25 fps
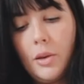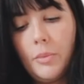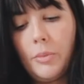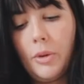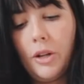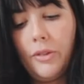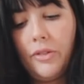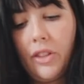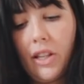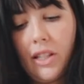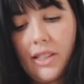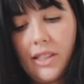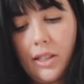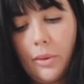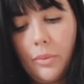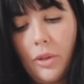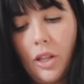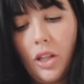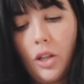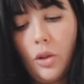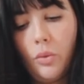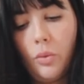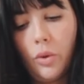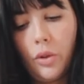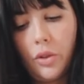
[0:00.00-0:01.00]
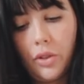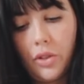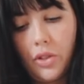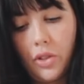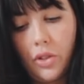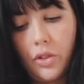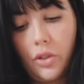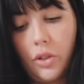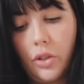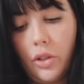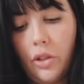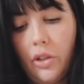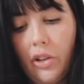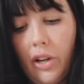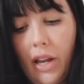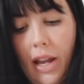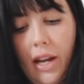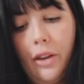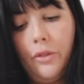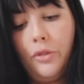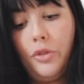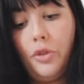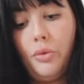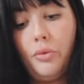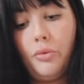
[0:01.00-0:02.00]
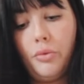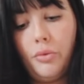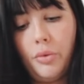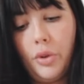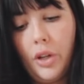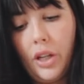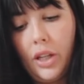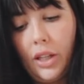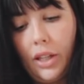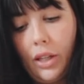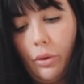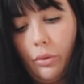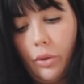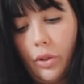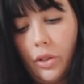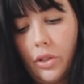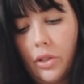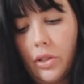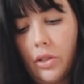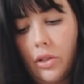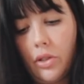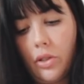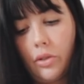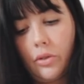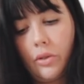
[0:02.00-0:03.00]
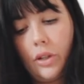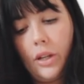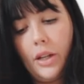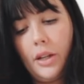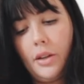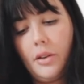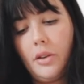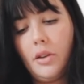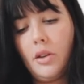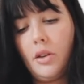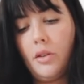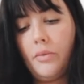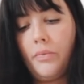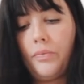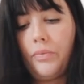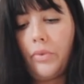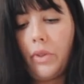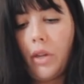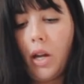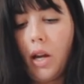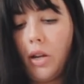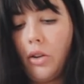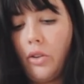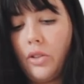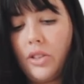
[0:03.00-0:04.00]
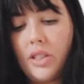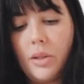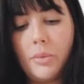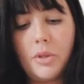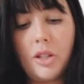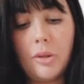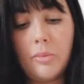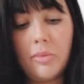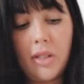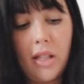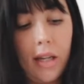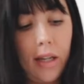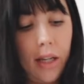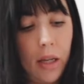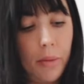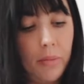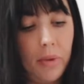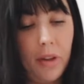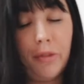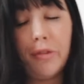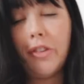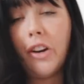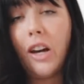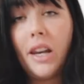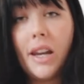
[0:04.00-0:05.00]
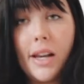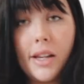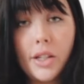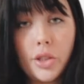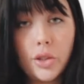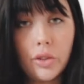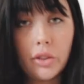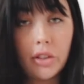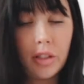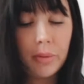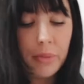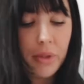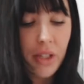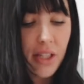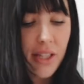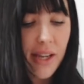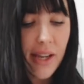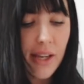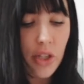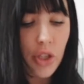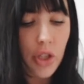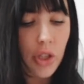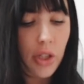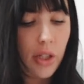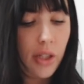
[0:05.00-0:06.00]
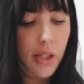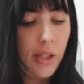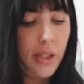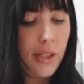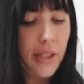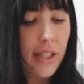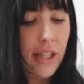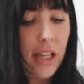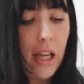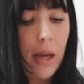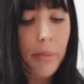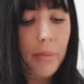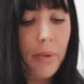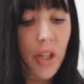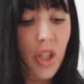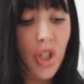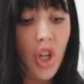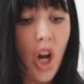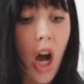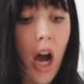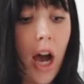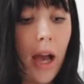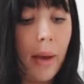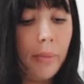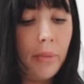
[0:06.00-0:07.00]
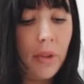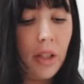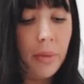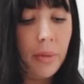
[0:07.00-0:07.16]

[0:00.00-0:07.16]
But if there's something you want to do, and if you really want to do it, I know sometimes there can be financial limitations, there can be time